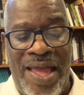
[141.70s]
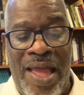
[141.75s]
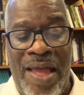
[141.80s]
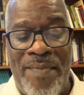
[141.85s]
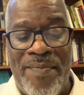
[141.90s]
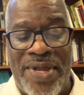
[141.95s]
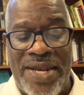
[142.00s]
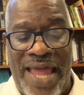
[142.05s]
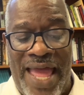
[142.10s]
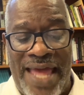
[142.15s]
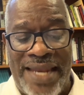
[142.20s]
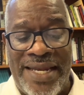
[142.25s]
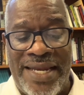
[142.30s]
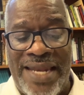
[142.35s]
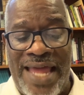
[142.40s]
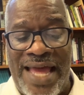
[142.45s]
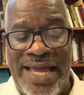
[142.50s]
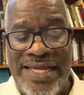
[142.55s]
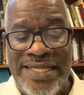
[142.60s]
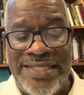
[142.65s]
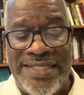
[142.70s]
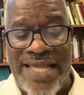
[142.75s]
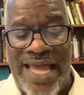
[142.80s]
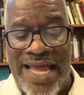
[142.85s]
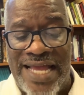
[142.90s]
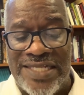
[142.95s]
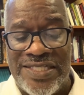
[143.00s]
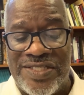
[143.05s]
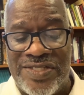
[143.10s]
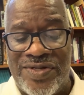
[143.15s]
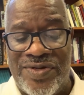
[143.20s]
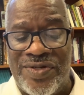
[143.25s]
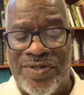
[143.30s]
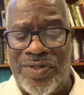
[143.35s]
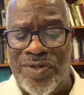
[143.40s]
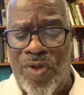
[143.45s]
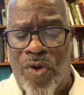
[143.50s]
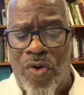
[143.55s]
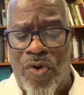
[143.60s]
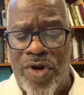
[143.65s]
But Ananias answered,
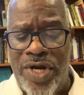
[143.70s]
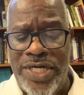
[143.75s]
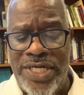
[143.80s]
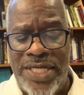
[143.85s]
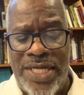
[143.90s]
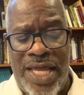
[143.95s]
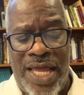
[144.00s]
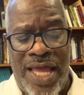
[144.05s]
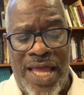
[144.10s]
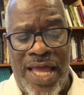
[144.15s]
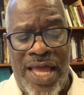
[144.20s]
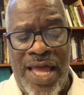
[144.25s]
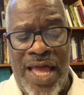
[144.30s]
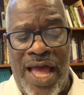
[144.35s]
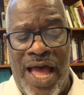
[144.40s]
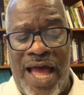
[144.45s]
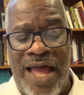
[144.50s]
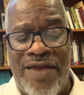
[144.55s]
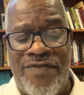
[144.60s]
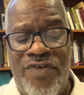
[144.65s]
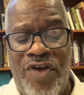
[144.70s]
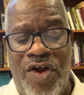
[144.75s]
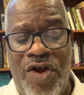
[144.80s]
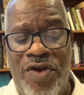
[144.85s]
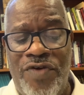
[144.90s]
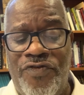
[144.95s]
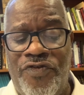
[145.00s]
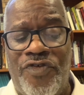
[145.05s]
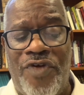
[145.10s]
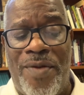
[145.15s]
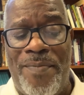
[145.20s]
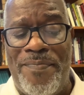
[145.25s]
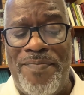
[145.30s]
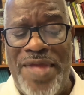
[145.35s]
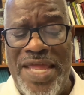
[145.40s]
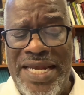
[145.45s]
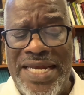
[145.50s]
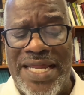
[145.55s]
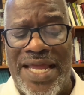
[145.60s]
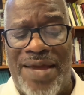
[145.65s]
"Lord, I have heard from
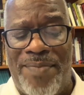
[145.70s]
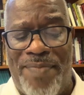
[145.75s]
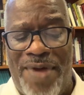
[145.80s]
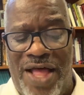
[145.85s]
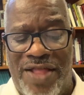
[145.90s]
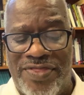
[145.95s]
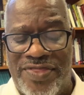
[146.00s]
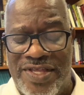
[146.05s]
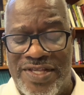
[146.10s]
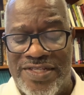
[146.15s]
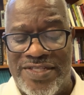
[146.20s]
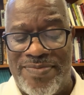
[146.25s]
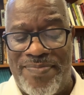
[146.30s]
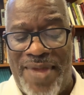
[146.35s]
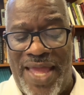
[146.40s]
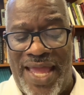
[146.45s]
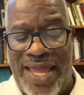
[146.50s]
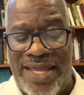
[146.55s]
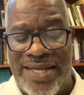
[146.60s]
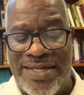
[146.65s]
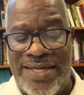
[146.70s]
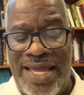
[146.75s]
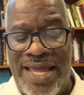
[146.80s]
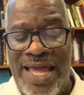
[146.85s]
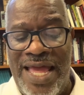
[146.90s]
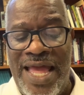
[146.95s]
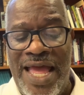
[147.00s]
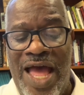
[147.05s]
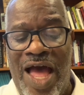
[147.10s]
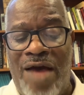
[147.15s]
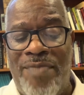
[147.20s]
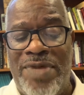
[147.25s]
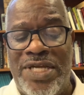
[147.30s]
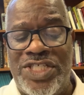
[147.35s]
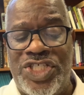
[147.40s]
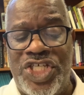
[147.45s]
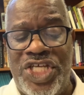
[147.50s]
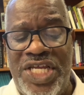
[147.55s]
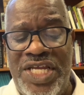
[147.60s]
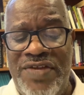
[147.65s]
many about this man, how
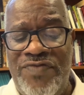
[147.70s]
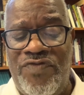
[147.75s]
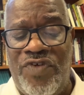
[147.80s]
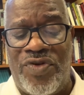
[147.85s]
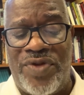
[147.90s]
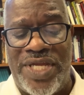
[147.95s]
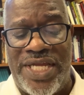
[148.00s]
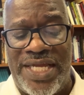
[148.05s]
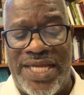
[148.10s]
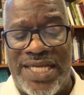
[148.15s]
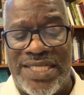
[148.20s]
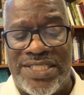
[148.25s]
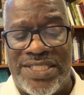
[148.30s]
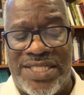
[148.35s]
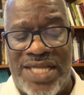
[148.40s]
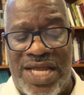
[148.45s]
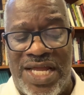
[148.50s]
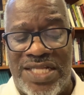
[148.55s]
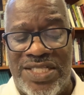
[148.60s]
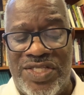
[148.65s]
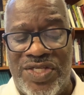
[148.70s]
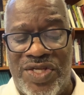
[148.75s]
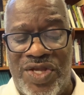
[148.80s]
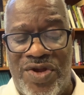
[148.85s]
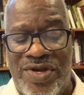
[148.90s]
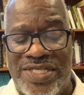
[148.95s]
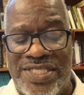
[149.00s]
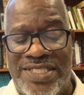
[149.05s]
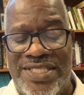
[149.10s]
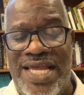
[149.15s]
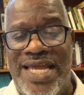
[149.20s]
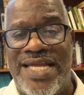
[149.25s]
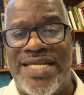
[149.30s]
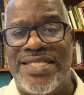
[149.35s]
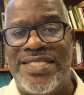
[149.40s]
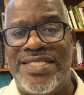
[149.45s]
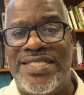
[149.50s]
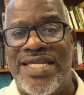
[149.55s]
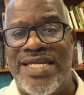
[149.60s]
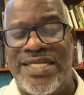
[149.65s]
much evil he has done to your
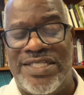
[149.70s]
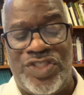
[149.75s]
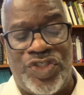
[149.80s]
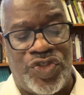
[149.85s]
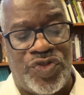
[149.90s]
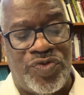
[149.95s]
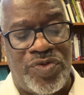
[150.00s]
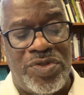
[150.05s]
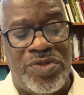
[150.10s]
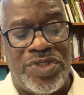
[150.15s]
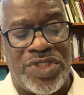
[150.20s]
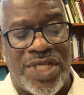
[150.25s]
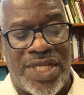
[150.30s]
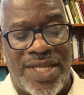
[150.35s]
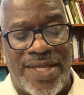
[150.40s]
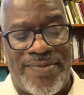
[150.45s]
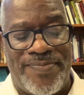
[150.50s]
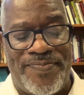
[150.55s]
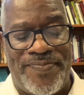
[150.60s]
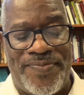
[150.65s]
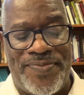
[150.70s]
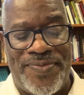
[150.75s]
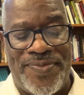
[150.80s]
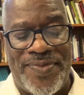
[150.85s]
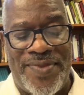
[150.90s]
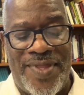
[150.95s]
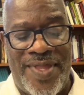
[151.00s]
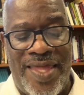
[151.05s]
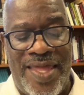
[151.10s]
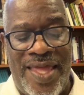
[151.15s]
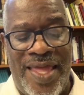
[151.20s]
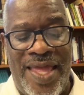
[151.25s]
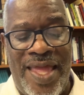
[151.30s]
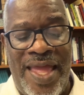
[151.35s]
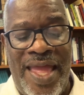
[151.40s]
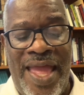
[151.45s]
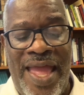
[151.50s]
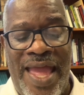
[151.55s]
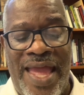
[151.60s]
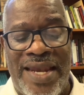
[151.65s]
saints in Jerusalem.
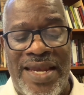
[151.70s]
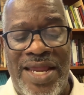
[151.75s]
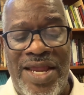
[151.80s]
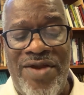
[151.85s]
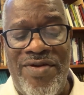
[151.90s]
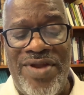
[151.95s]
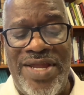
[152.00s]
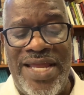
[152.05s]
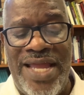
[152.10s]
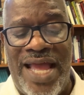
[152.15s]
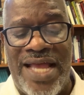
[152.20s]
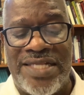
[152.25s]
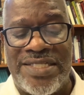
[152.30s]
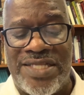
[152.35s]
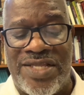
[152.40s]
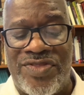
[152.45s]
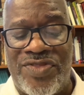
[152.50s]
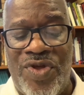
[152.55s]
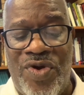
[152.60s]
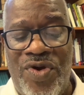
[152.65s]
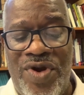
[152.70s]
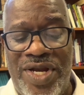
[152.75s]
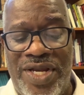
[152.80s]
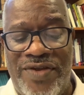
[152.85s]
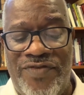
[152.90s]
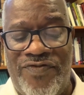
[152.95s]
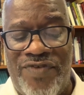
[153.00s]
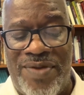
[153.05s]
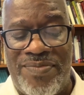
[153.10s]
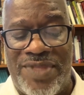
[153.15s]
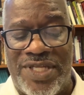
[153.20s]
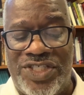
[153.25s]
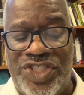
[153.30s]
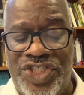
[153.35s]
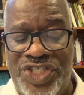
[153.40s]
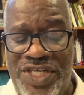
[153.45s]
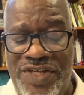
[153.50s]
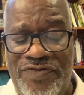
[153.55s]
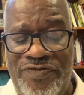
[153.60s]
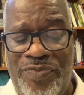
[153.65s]
And here he has authority from the
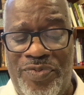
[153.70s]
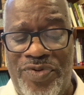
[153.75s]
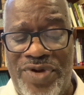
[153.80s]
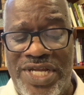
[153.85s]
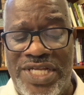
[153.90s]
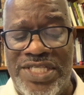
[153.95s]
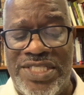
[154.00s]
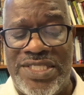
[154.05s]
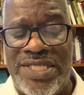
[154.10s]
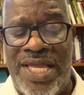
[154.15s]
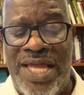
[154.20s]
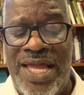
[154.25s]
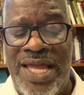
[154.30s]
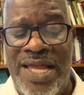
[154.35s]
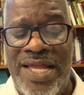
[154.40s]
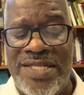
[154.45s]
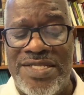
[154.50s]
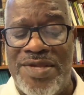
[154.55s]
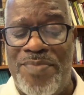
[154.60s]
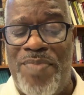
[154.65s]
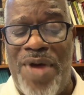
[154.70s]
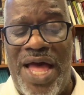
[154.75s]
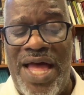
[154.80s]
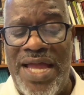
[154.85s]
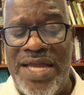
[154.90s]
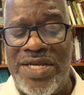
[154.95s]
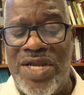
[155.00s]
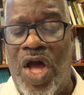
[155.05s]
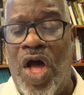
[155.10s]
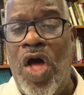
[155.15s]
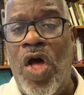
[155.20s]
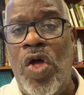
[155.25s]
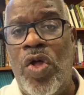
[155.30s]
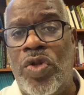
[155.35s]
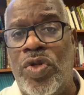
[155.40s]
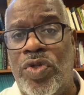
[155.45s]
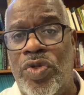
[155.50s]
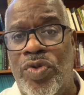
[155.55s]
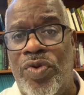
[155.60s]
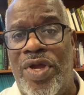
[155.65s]
chief priests to bind
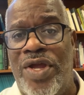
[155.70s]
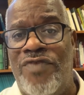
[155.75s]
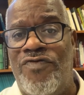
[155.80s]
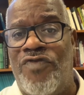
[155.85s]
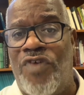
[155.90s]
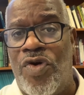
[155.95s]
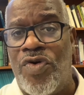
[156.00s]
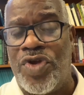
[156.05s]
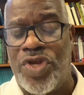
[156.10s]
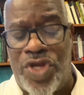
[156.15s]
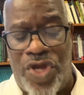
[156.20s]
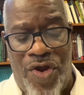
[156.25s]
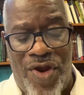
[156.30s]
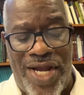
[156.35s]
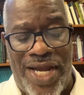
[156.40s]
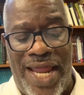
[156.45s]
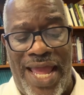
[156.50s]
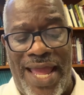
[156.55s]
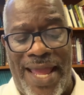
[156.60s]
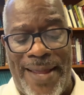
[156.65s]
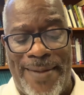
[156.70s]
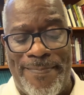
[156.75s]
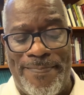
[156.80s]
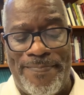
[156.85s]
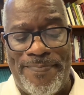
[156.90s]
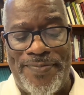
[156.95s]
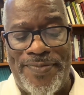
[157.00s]
all who invoke your name."